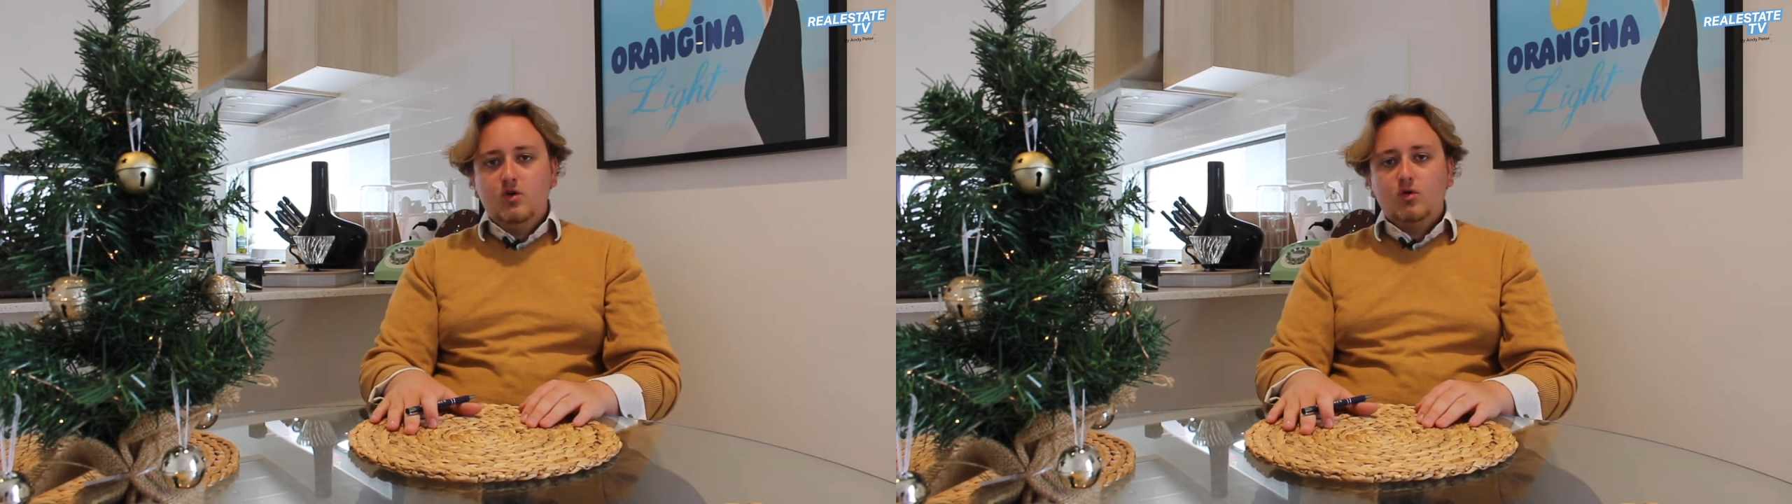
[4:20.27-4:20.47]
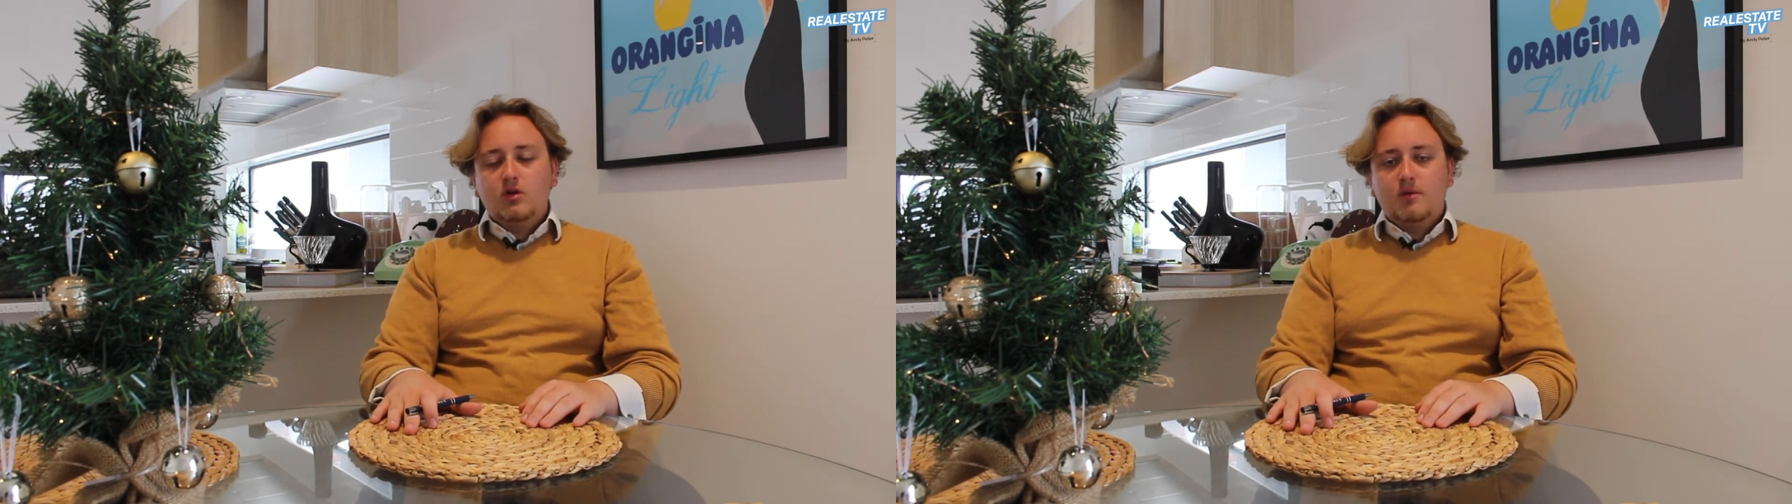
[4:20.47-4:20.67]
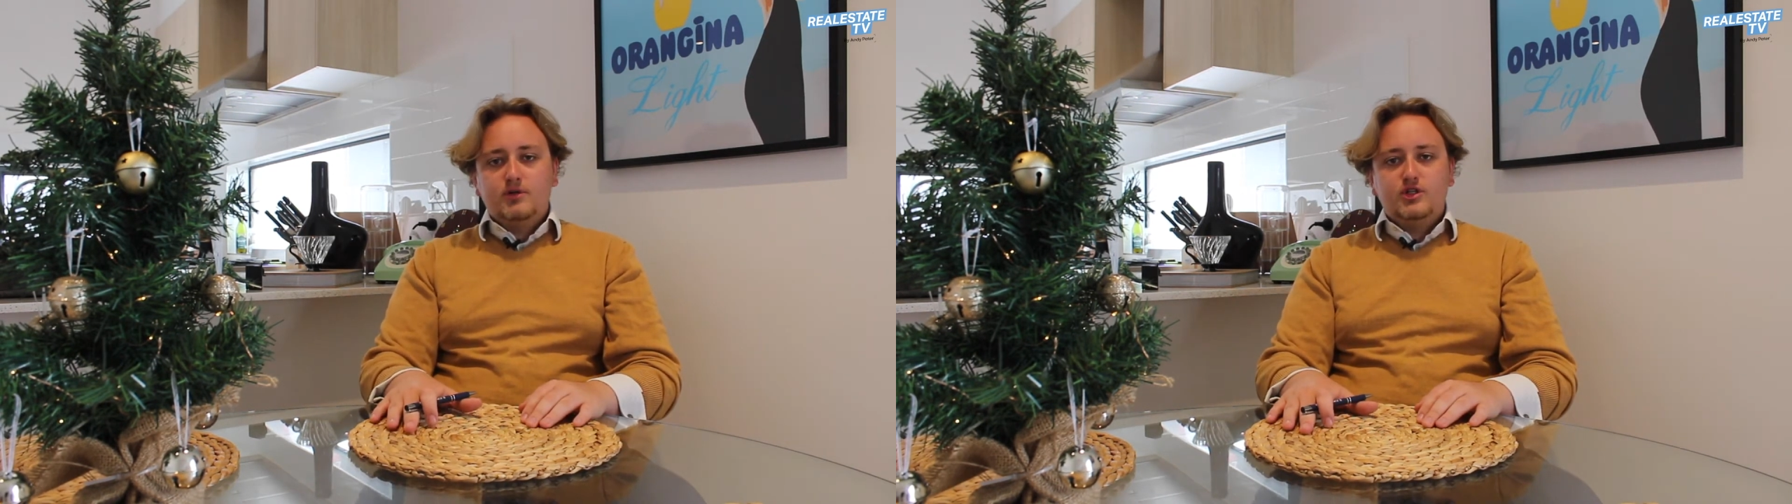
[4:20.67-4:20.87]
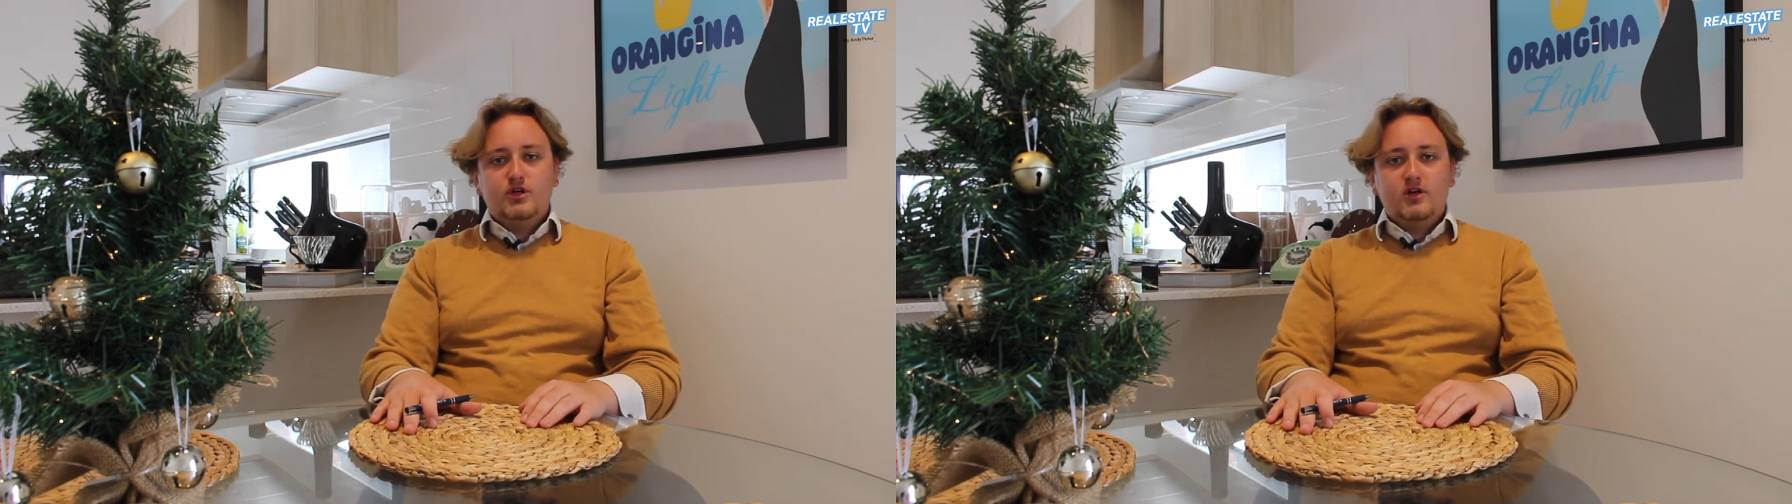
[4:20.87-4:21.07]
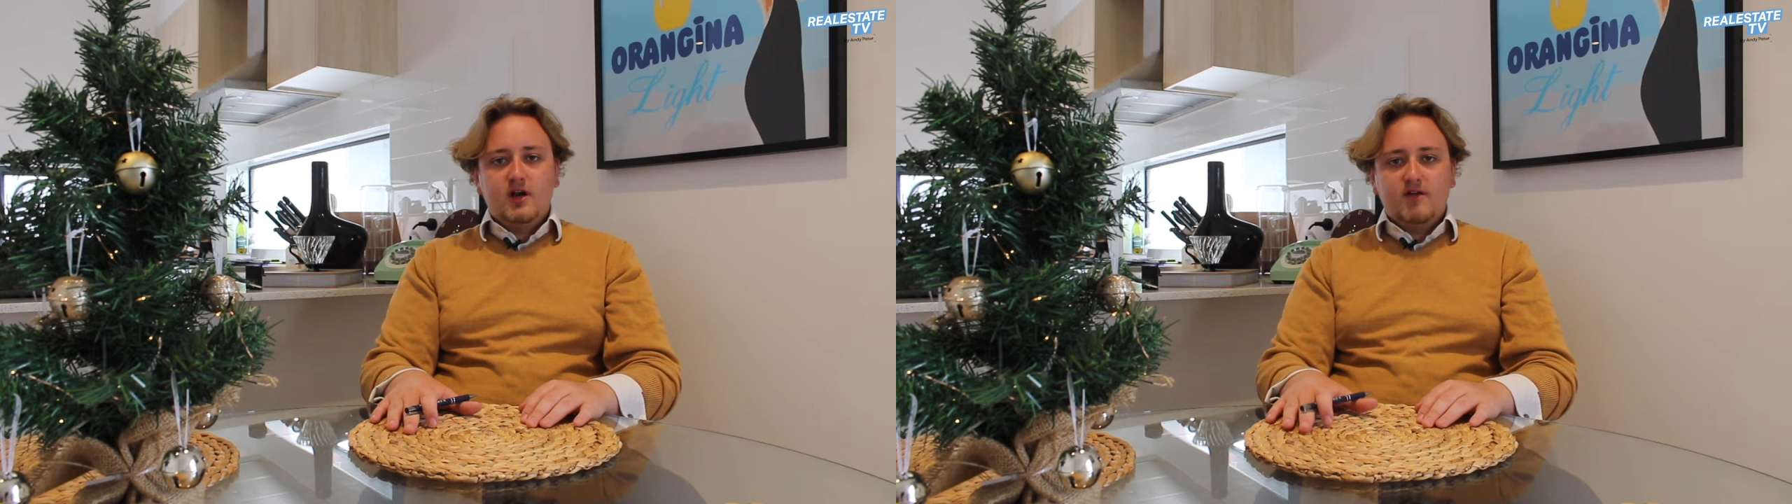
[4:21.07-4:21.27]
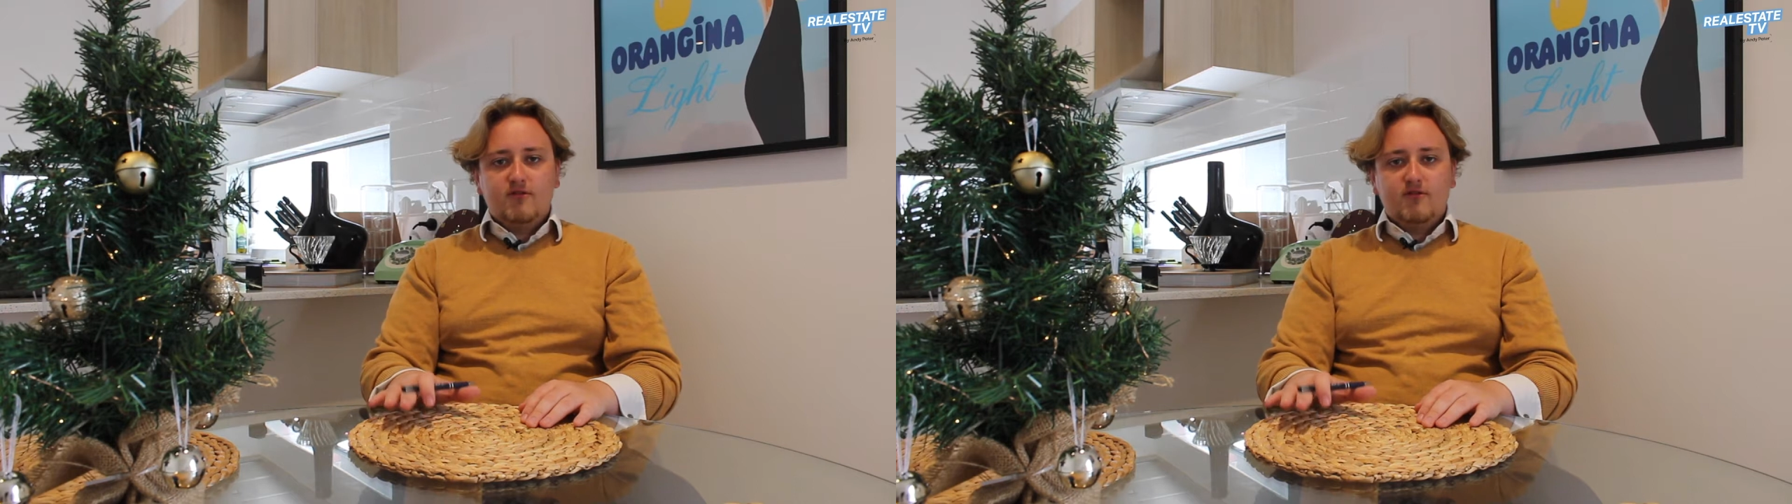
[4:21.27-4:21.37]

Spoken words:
cool opportunity